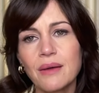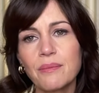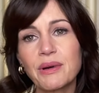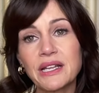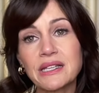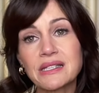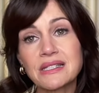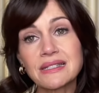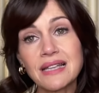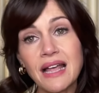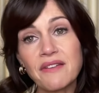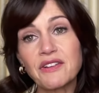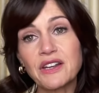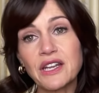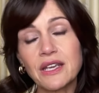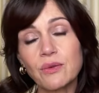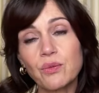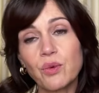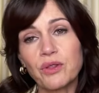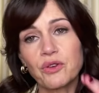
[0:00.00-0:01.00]
but it's
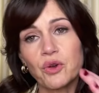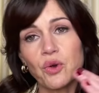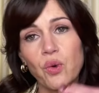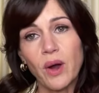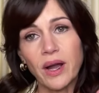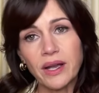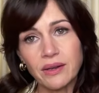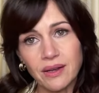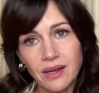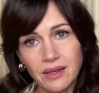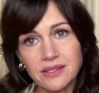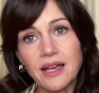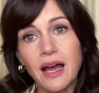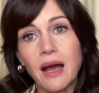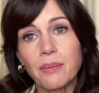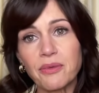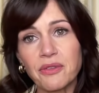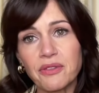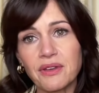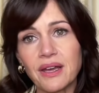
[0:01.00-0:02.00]
levity with quite a
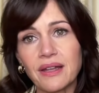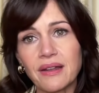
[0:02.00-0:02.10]
depth,